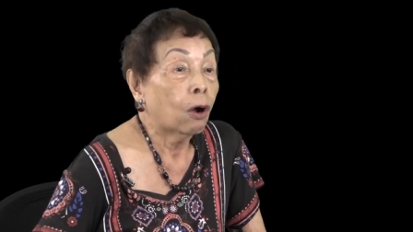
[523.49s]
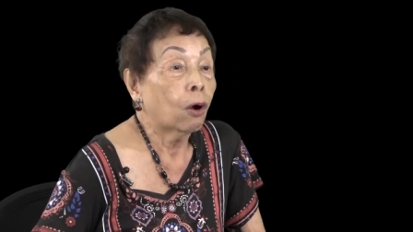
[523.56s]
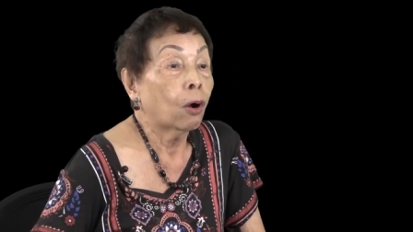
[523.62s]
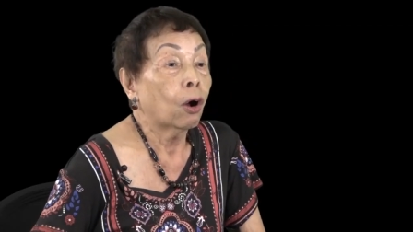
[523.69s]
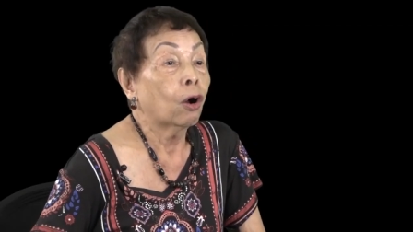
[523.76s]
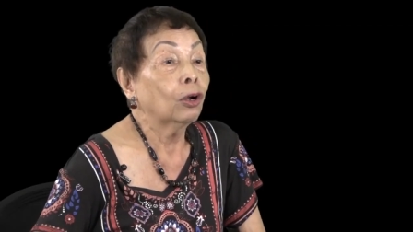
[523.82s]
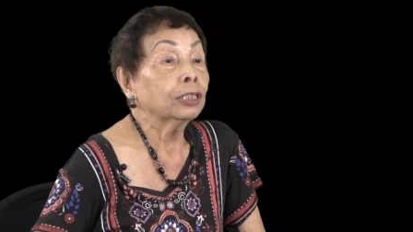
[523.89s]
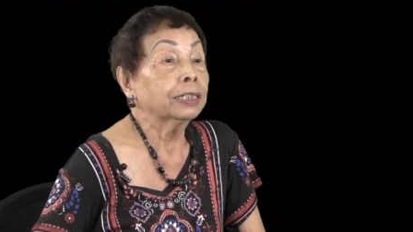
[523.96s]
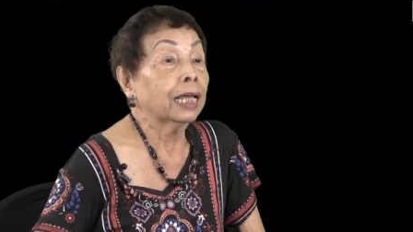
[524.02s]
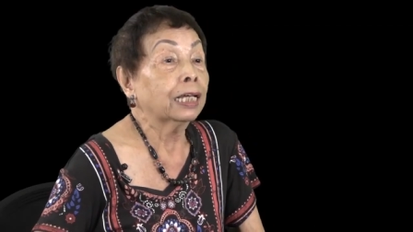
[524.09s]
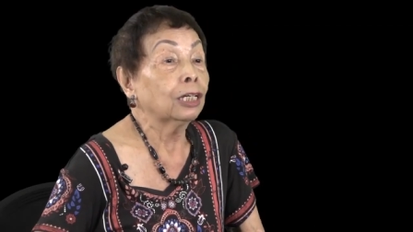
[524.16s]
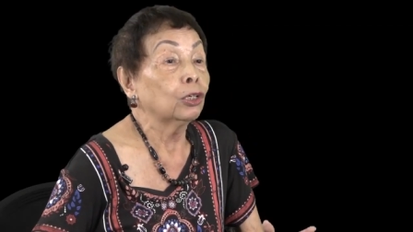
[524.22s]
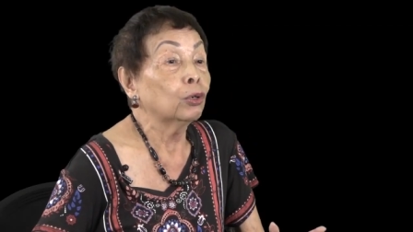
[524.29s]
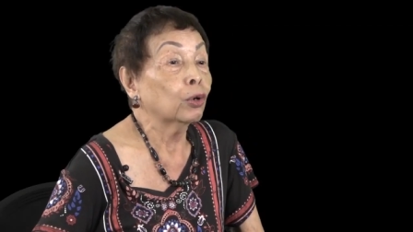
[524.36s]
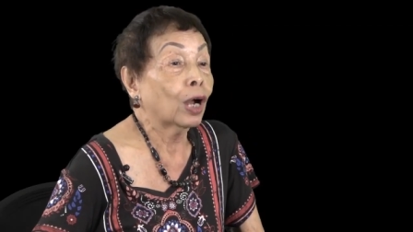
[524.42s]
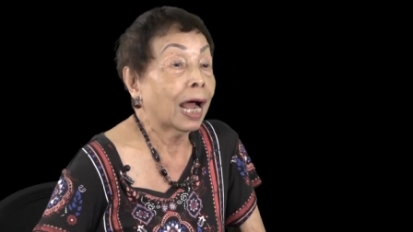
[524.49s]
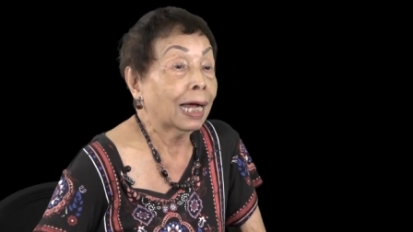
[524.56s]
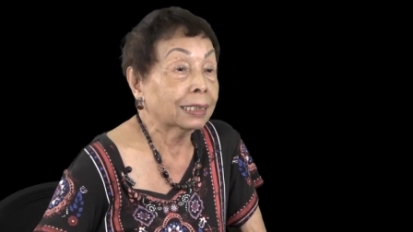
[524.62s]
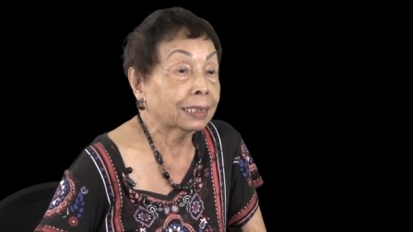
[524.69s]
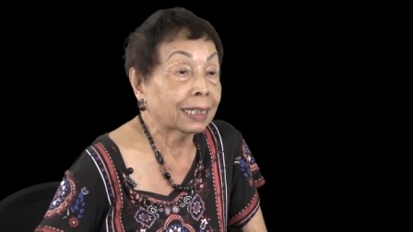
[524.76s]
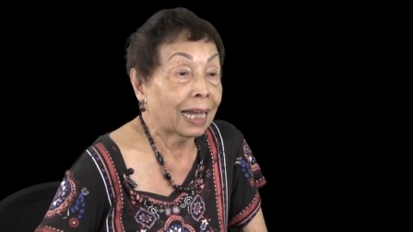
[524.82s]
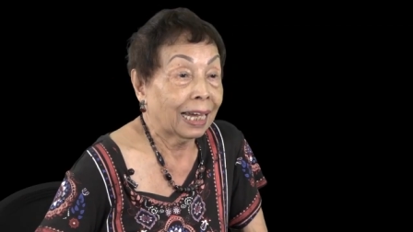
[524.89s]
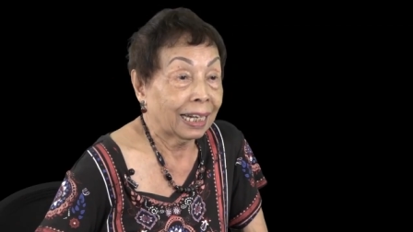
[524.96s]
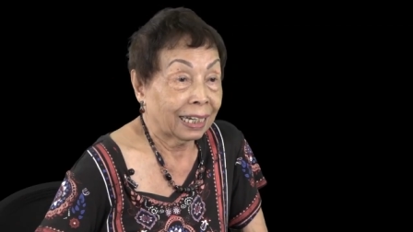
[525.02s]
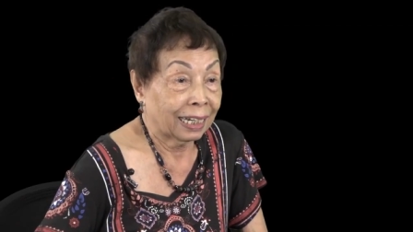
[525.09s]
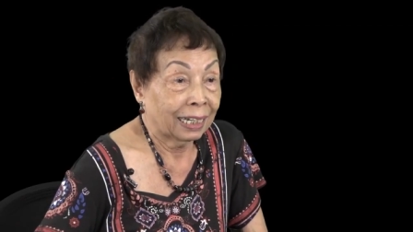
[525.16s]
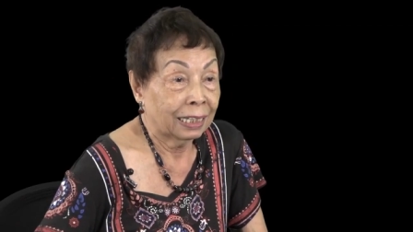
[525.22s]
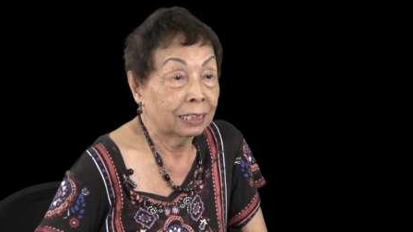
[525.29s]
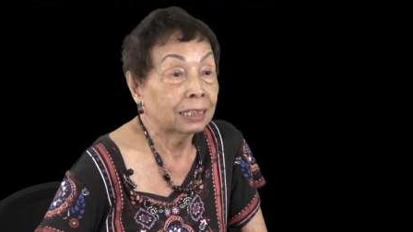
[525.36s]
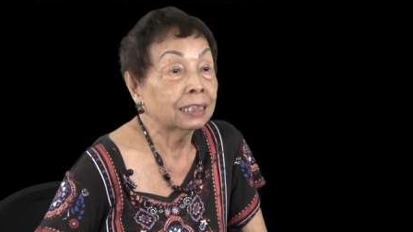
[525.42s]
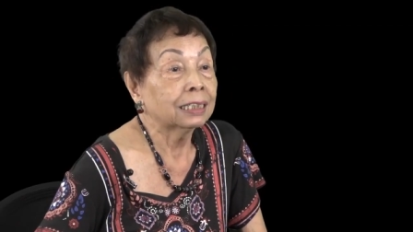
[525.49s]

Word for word: All they look at are